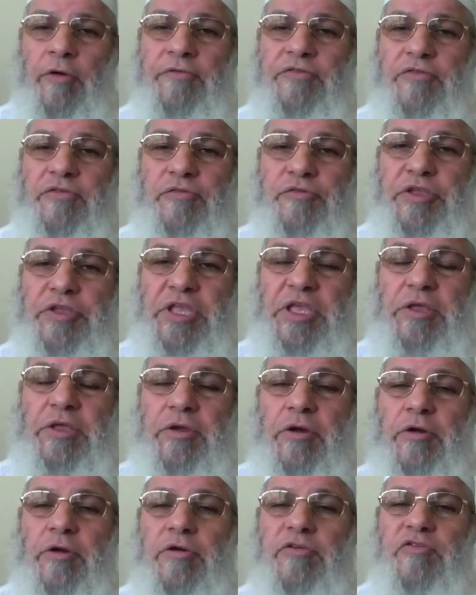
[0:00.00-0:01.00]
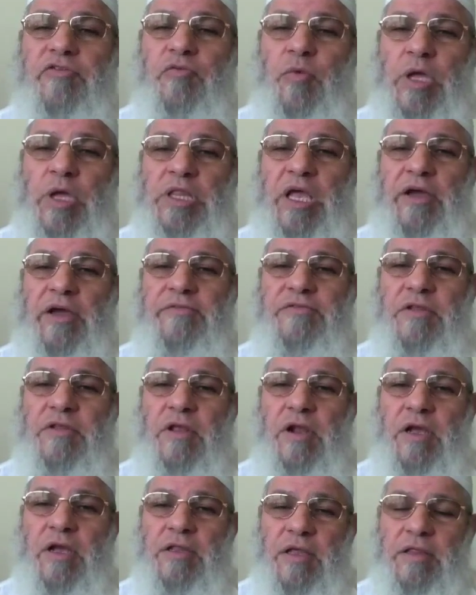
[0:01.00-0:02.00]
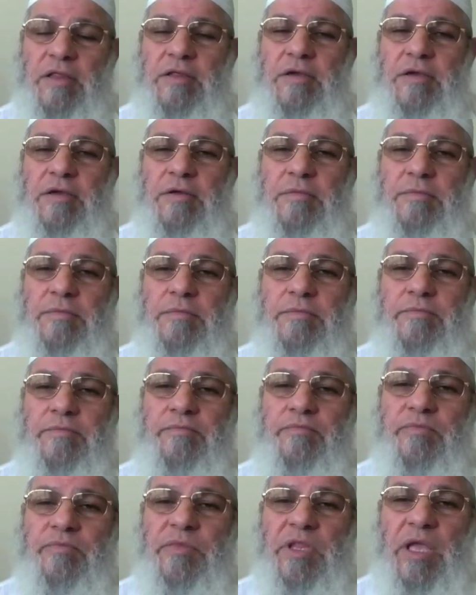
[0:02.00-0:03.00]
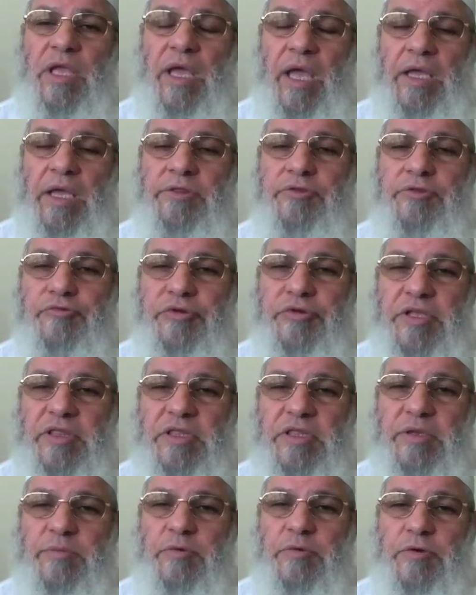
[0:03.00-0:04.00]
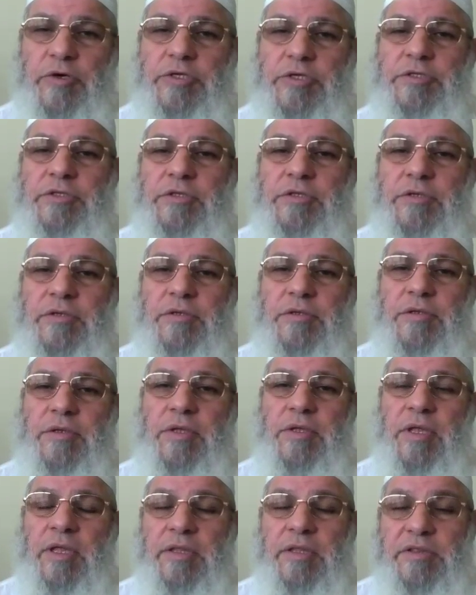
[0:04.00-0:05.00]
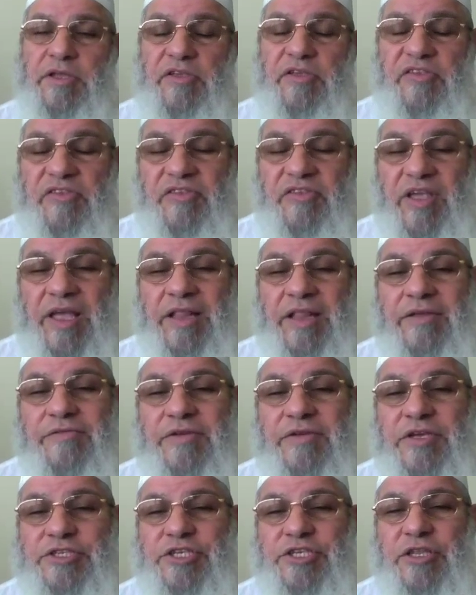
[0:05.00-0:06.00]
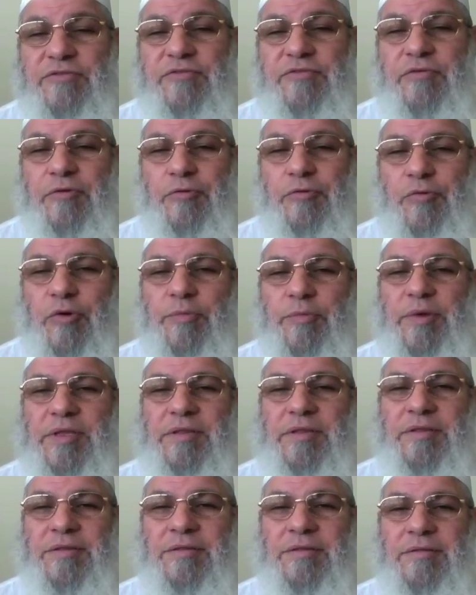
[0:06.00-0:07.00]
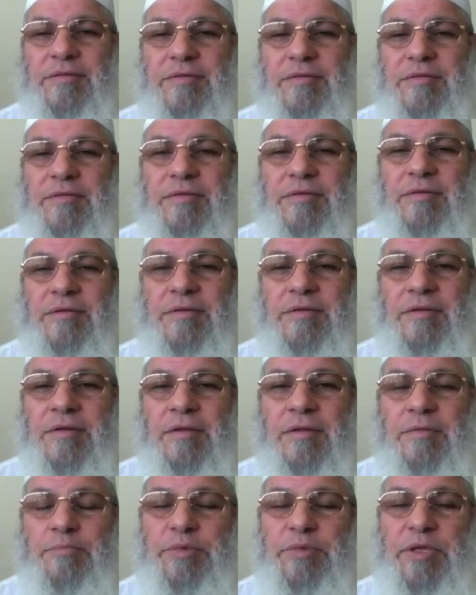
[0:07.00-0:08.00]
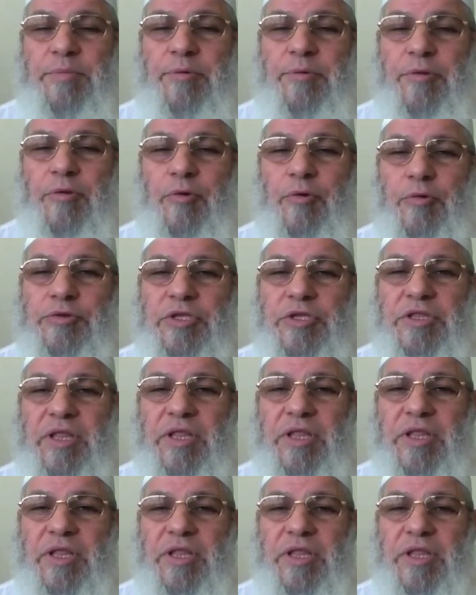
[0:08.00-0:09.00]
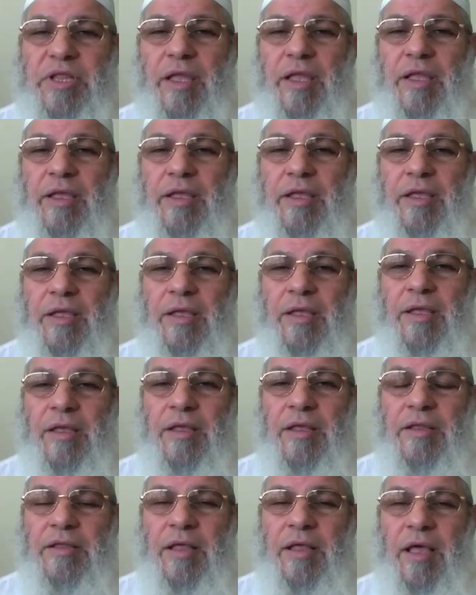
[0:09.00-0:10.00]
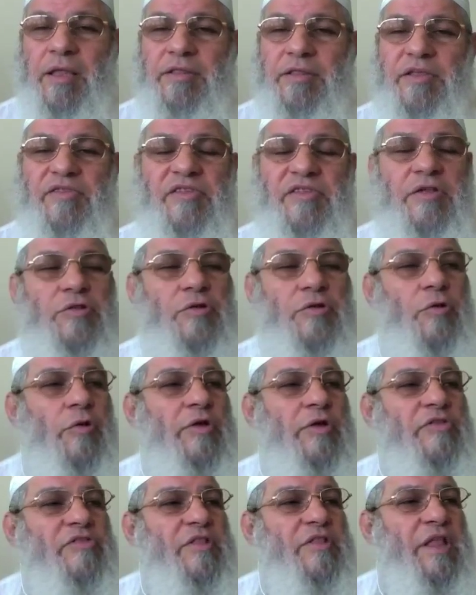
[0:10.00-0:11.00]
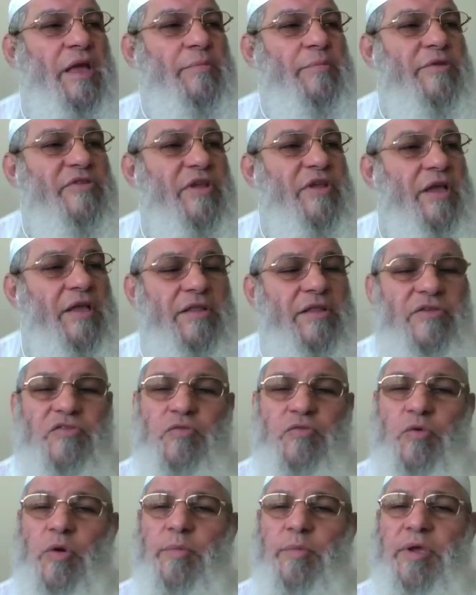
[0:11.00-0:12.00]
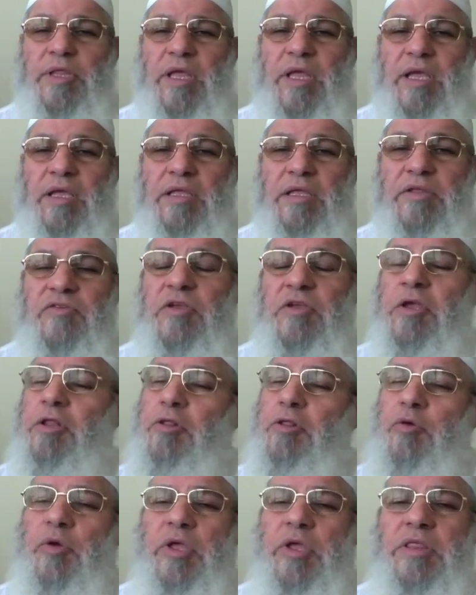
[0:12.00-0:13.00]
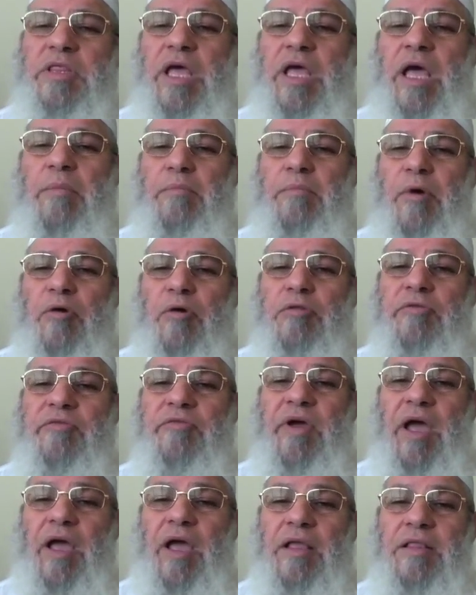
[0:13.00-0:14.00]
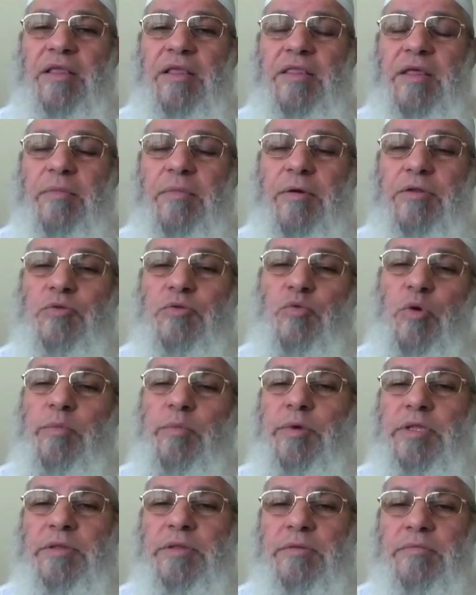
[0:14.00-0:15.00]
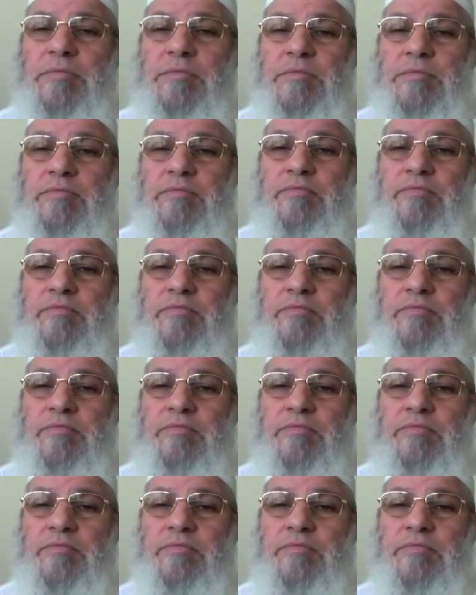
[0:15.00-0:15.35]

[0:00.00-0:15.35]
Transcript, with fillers: of three girls, one after another, and treat them good, this is elevation for a woman. People who deny and they said, oh, Islam is against woman, against. Look at the amount of ahadith about women.